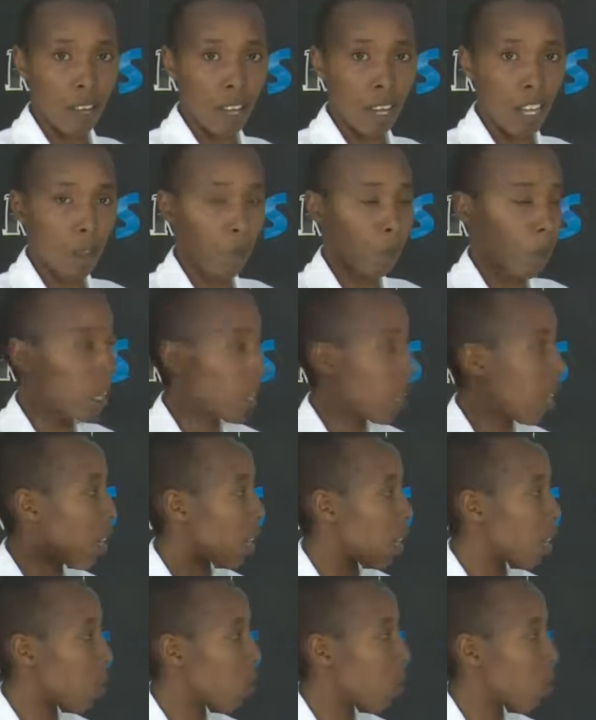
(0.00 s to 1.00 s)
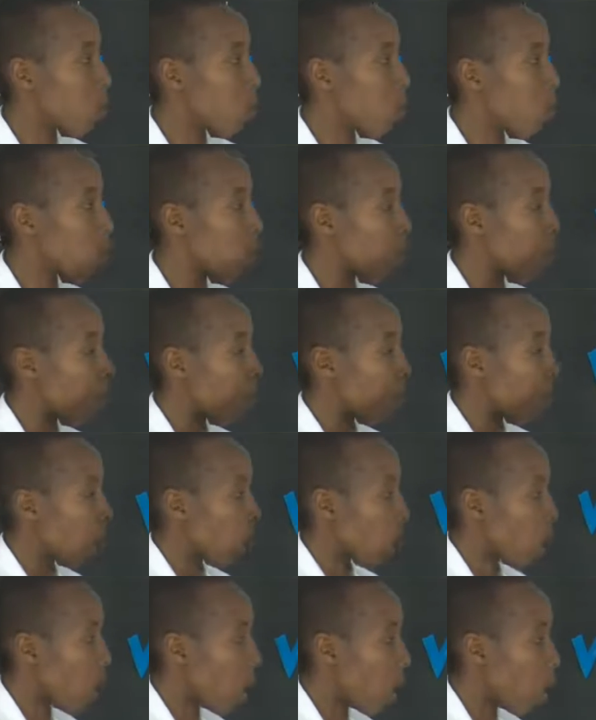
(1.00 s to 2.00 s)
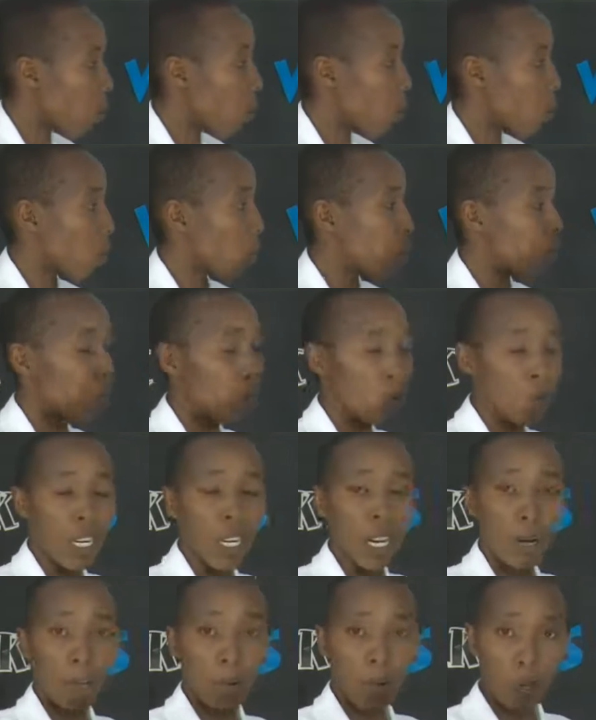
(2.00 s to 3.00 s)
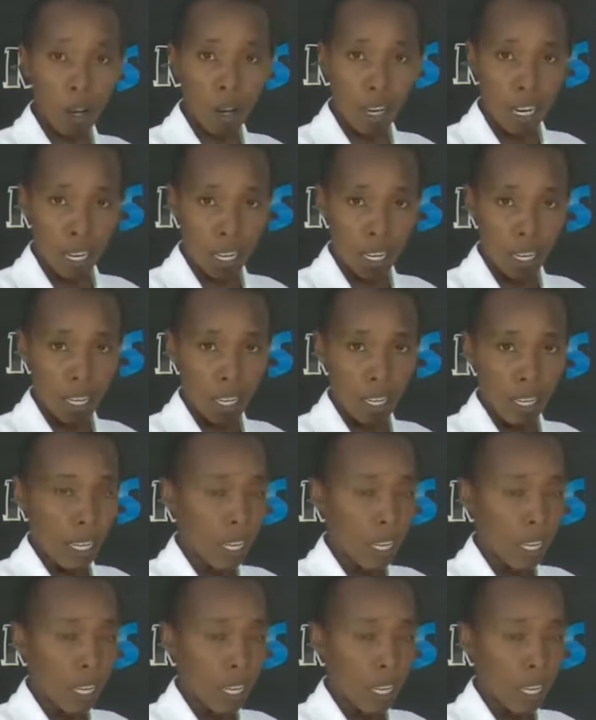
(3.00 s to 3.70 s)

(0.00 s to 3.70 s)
especially if you absorb sodium chloride.